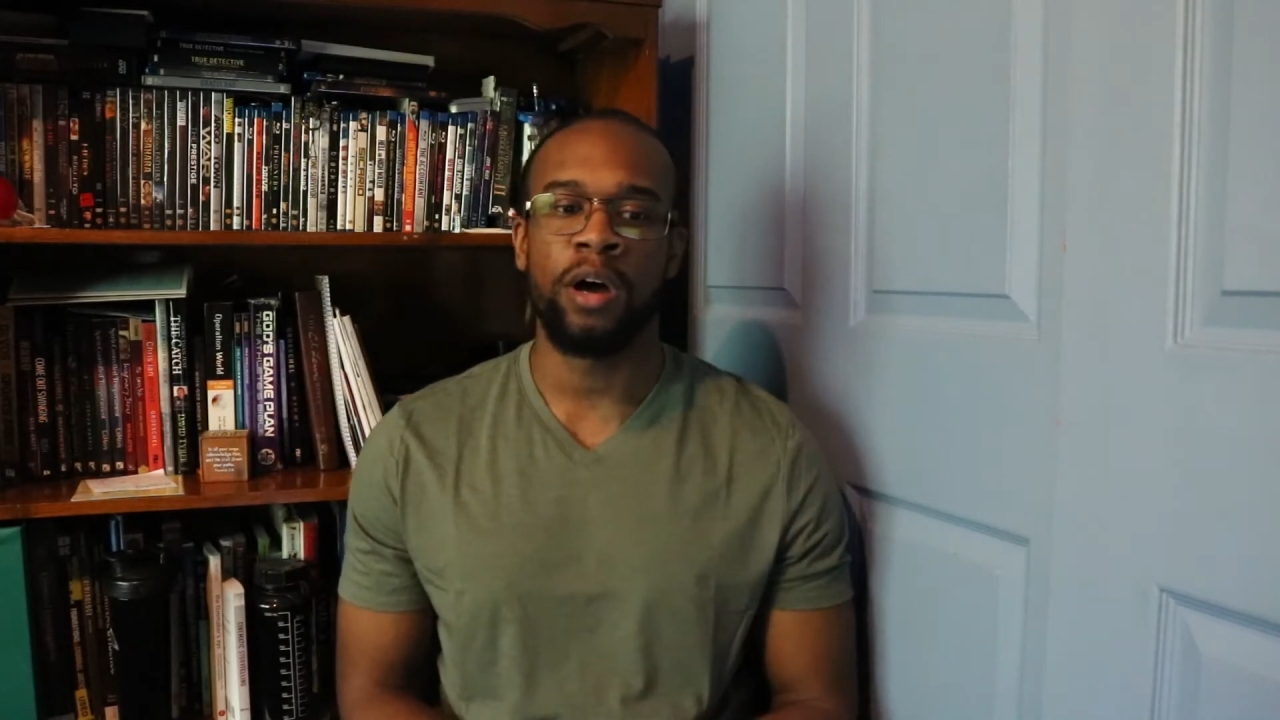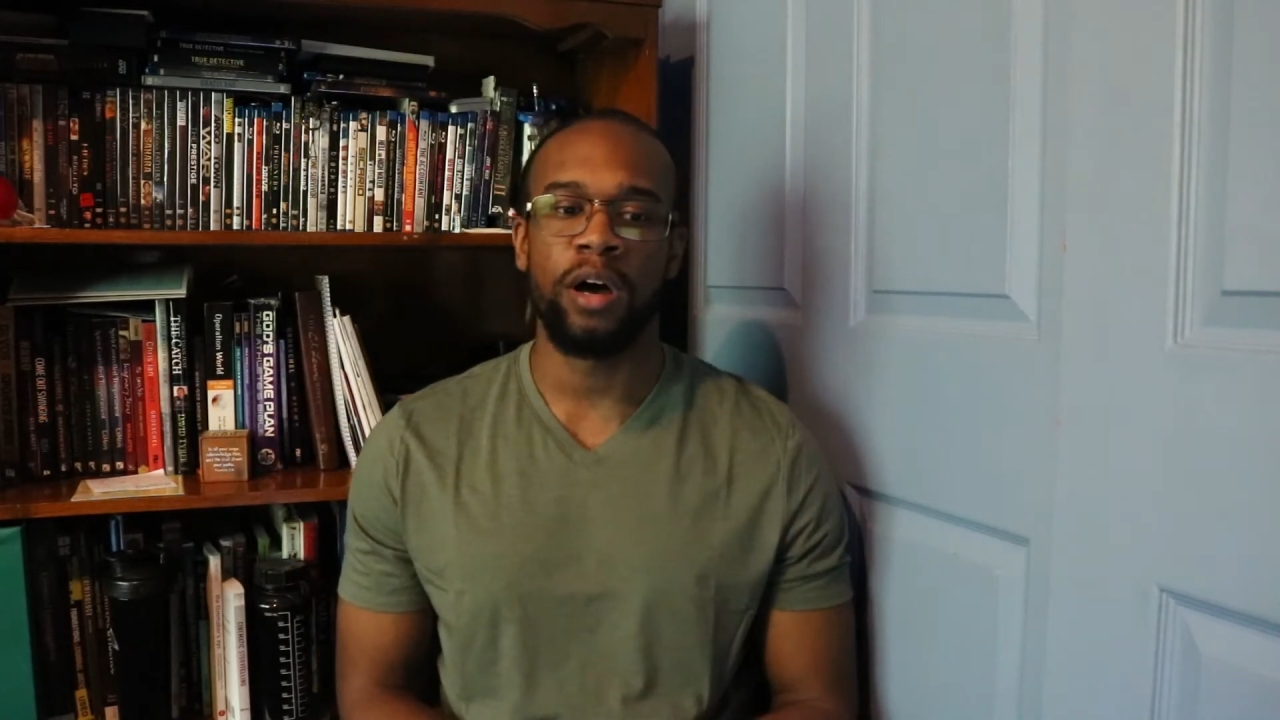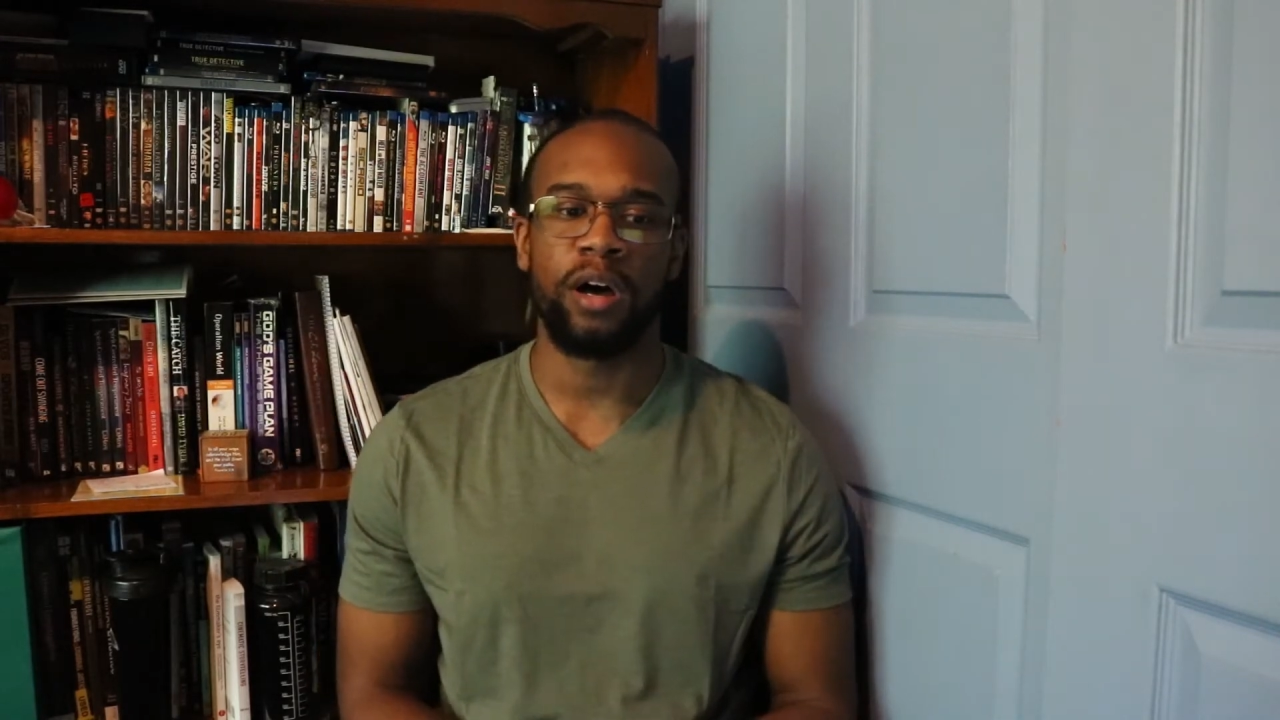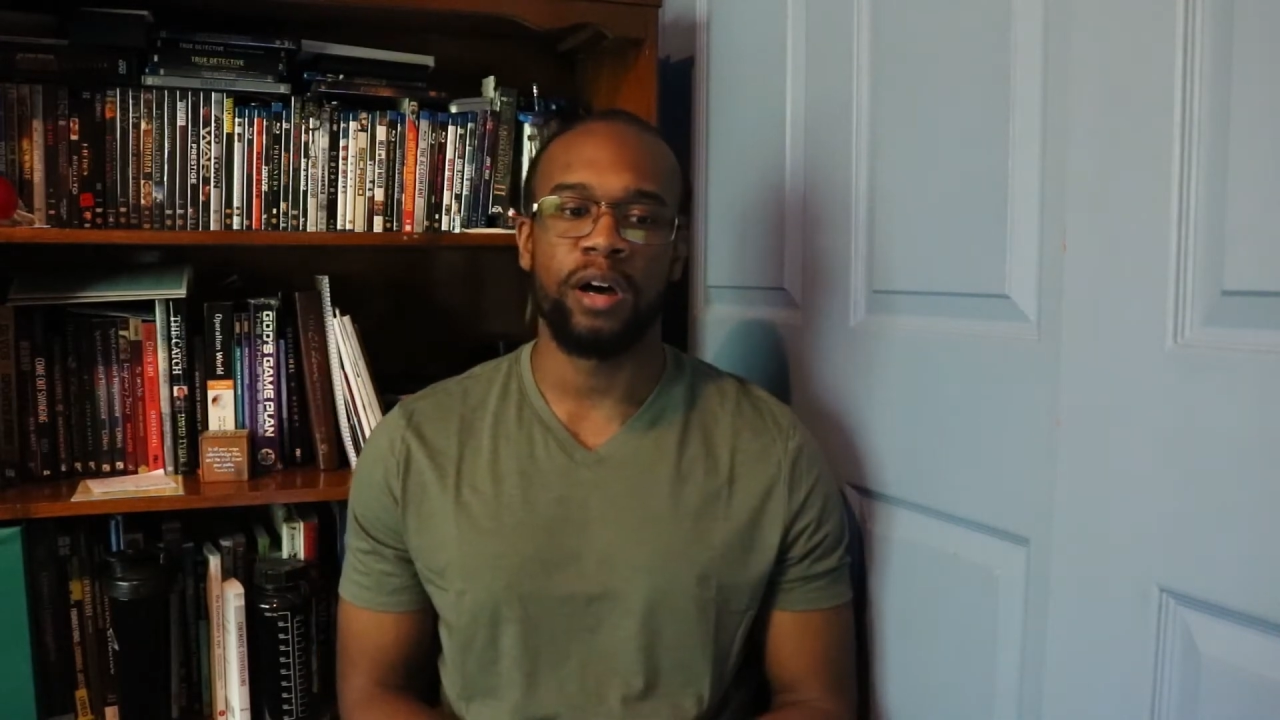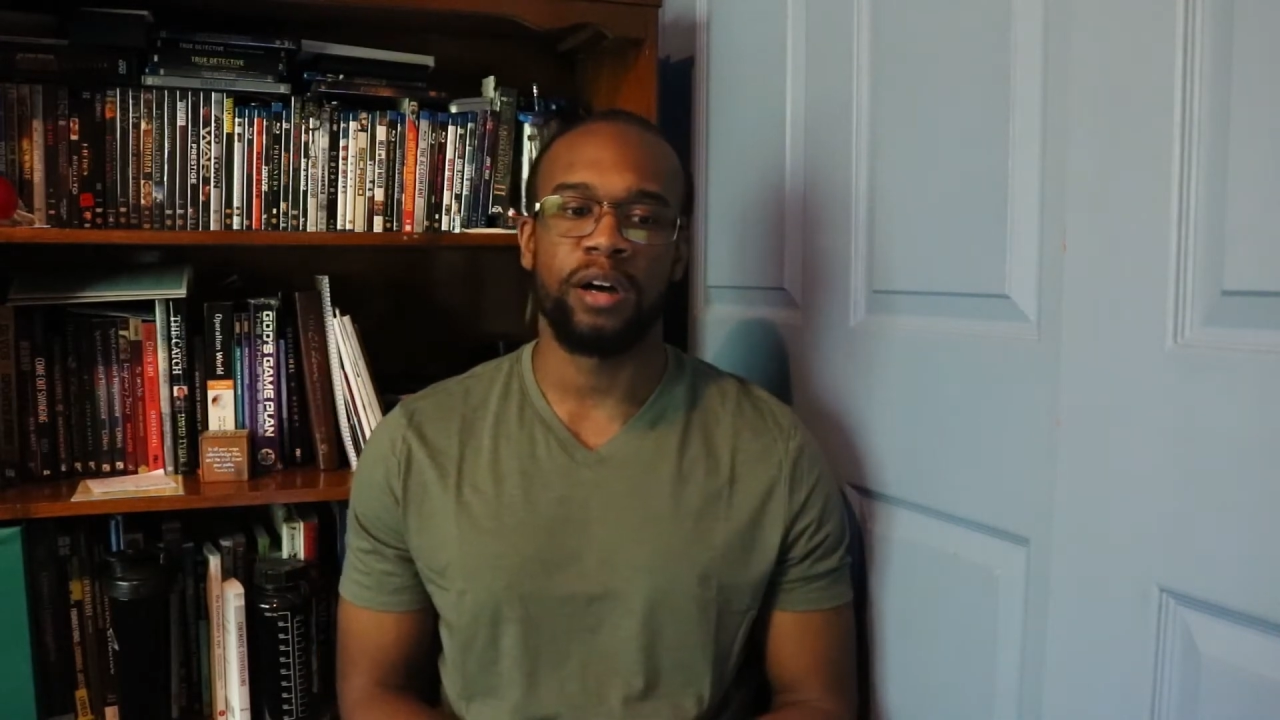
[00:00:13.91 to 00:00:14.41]

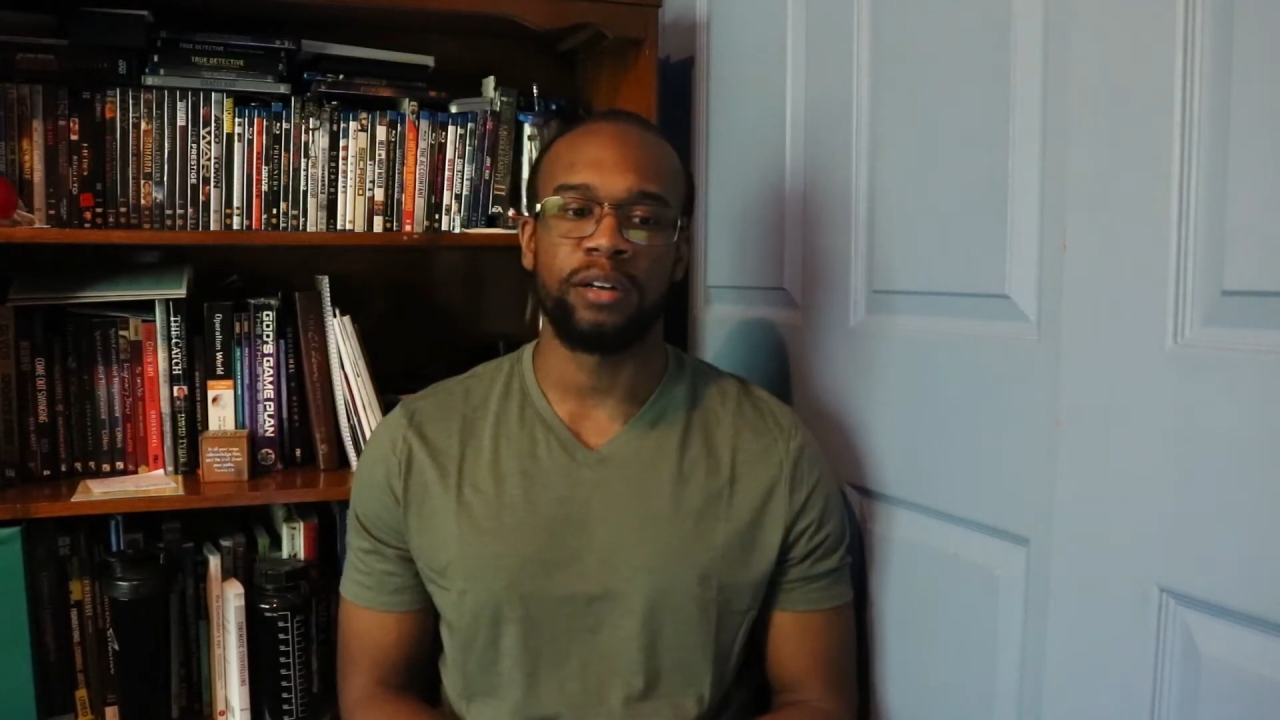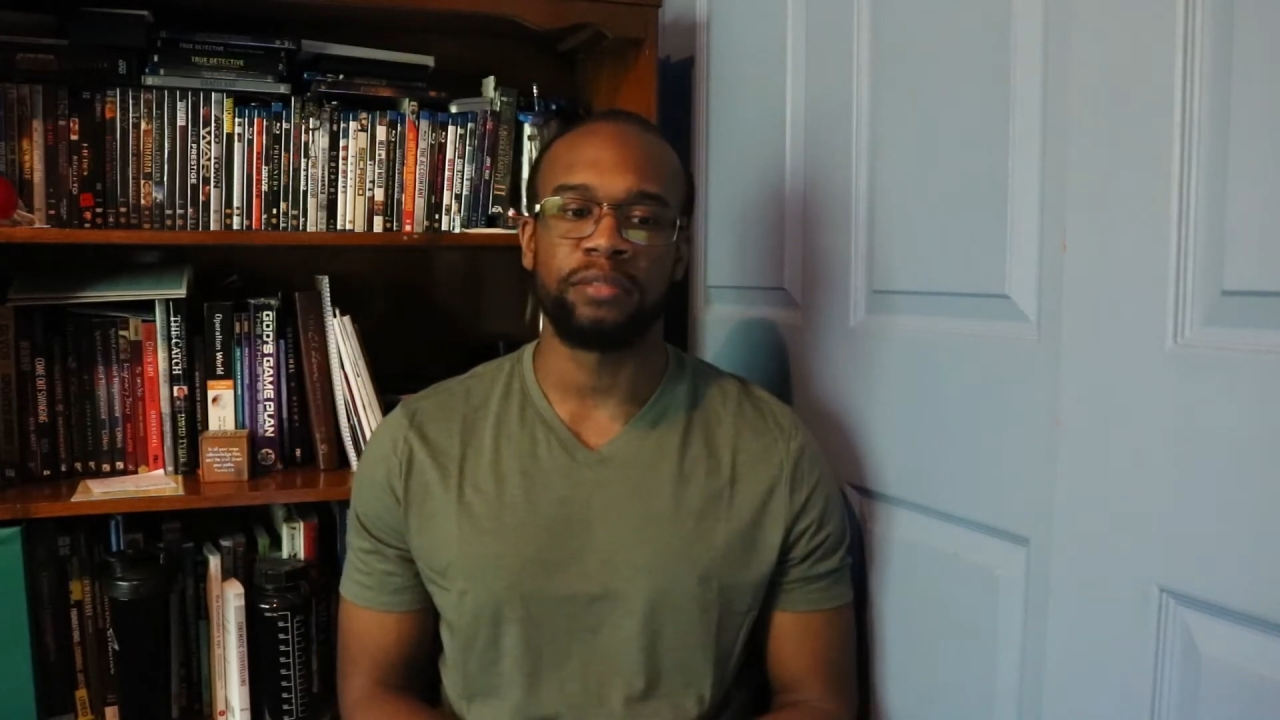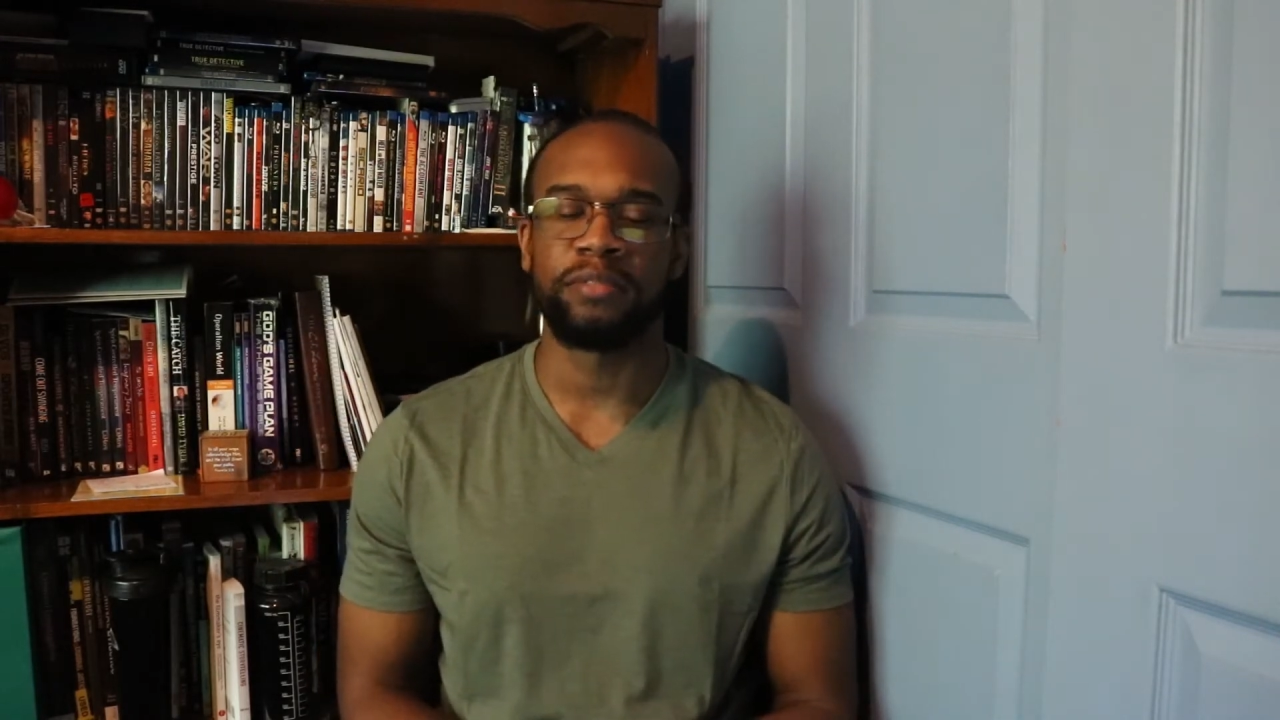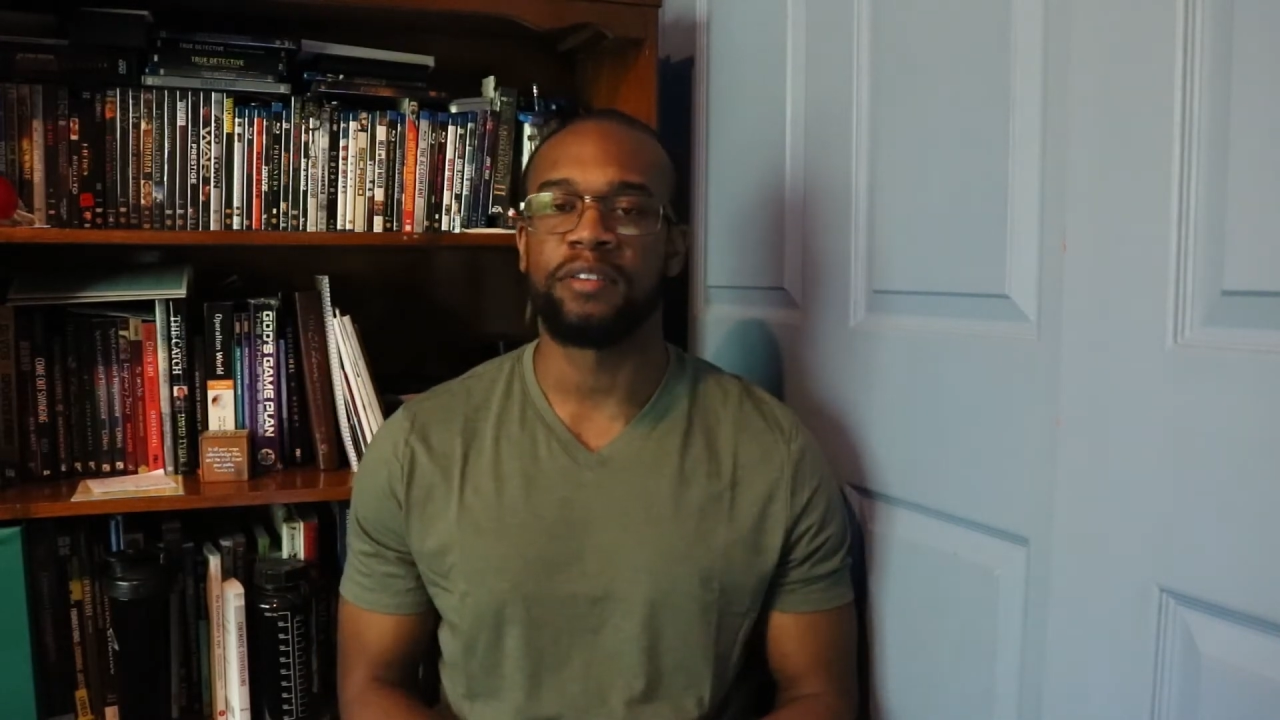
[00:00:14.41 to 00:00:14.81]
I've